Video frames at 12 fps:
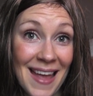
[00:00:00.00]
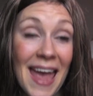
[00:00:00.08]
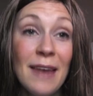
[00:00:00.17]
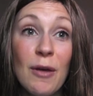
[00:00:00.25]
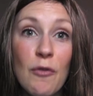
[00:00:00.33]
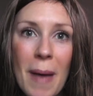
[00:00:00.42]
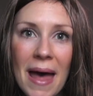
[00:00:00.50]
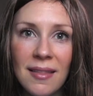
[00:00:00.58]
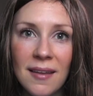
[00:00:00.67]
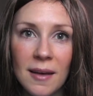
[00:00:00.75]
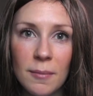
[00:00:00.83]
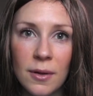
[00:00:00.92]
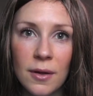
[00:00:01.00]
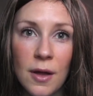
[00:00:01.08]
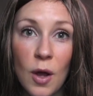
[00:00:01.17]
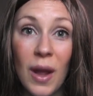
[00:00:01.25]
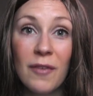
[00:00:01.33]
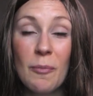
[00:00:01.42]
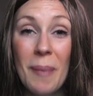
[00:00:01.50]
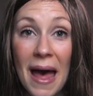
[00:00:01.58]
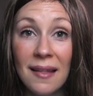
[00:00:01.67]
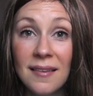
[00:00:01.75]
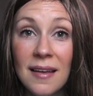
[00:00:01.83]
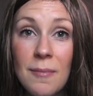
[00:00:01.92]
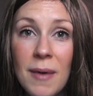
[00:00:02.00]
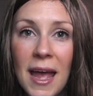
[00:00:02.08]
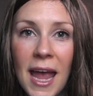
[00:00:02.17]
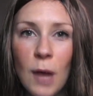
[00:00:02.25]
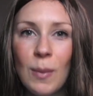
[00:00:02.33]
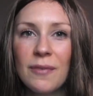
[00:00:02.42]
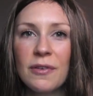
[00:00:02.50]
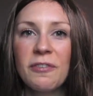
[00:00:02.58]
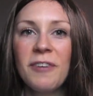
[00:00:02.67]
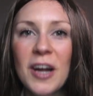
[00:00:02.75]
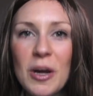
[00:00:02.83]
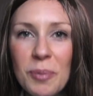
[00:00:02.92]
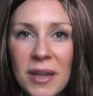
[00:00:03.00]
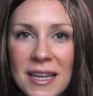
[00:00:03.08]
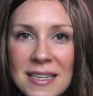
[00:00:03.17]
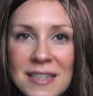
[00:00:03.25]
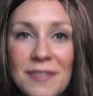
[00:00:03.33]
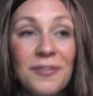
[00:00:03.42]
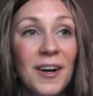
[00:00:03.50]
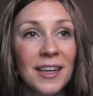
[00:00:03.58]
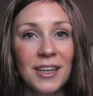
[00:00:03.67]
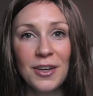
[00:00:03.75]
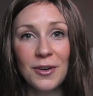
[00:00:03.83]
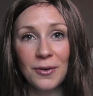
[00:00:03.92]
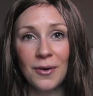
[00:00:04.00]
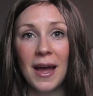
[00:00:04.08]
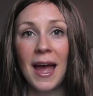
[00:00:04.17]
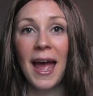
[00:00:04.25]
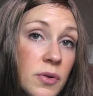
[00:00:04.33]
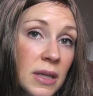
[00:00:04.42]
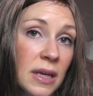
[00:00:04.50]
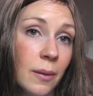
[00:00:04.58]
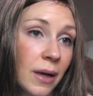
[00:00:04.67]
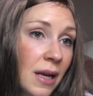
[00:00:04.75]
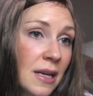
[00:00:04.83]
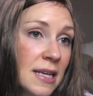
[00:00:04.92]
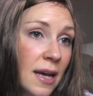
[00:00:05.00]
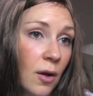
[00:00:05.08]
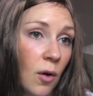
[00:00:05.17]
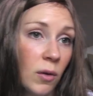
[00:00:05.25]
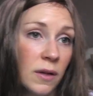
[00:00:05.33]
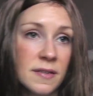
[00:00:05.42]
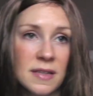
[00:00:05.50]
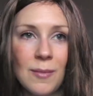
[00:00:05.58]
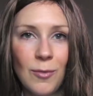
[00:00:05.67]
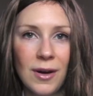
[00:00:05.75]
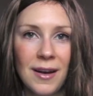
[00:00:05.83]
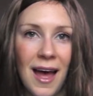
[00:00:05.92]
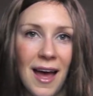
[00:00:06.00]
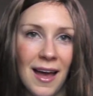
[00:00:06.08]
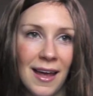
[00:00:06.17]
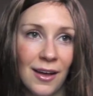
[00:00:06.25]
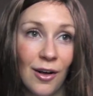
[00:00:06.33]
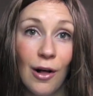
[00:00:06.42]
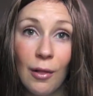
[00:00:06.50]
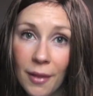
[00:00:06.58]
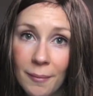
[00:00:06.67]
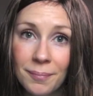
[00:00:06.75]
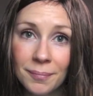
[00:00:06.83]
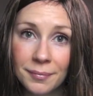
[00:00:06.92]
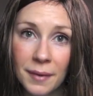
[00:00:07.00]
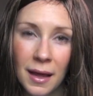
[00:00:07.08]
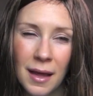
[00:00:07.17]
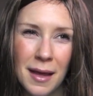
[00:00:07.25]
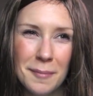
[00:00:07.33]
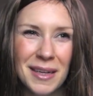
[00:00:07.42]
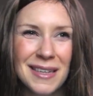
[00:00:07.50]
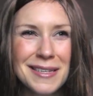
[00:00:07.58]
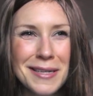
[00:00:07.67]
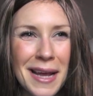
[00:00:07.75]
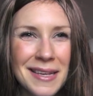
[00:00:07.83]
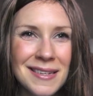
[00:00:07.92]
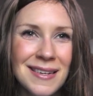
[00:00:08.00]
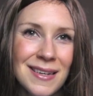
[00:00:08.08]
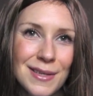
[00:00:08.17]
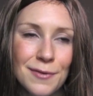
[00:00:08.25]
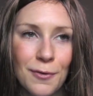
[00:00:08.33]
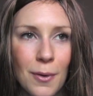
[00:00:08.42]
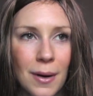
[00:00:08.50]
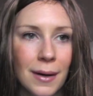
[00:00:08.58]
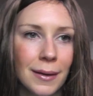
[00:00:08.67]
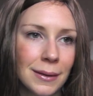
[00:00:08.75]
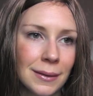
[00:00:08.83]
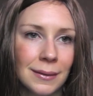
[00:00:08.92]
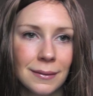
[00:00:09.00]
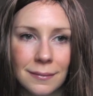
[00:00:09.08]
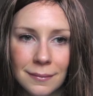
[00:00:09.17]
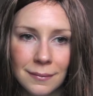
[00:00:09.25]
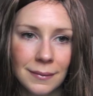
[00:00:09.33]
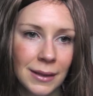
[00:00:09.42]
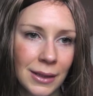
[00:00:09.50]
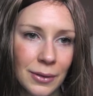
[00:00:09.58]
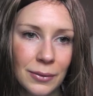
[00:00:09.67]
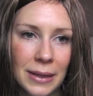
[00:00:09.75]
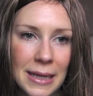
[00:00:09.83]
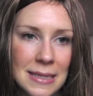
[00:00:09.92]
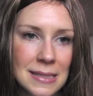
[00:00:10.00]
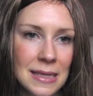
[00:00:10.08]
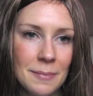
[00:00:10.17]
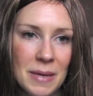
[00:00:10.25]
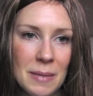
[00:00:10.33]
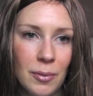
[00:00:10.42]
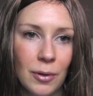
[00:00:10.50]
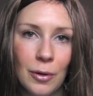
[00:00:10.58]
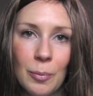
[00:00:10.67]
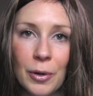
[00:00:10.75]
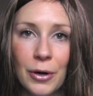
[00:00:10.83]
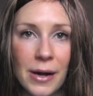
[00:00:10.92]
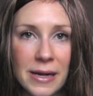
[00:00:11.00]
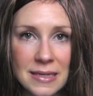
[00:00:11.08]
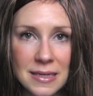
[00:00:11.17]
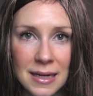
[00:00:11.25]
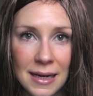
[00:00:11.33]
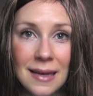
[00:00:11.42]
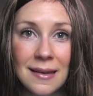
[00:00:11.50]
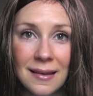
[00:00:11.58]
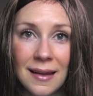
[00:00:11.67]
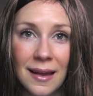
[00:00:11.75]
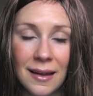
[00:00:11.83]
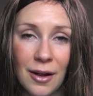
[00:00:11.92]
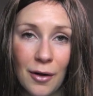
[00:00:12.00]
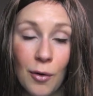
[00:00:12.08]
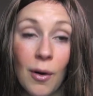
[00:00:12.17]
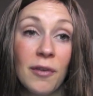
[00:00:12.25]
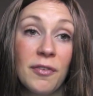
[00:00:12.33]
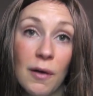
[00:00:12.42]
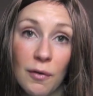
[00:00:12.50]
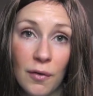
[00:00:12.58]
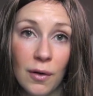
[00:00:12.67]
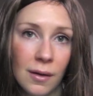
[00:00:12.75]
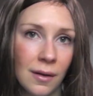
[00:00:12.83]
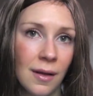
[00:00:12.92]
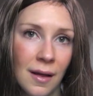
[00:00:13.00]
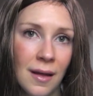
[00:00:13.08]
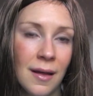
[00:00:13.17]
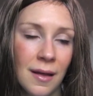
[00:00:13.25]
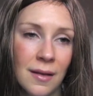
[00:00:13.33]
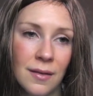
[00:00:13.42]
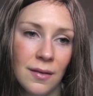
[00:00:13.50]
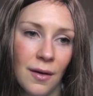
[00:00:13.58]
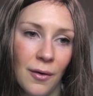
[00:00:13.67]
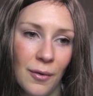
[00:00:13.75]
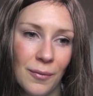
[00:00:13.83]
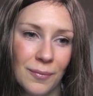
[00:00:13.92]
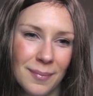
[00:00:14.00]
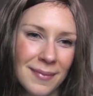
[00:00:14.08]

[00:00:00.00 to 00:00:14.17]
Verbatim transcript: And we have a bathtub. We have a bathtub and we have a fireplace you. Usually when I need to get a hold of someone, I call them. Because texting is for, you know, lazy people who procrastinate and who are fearful. So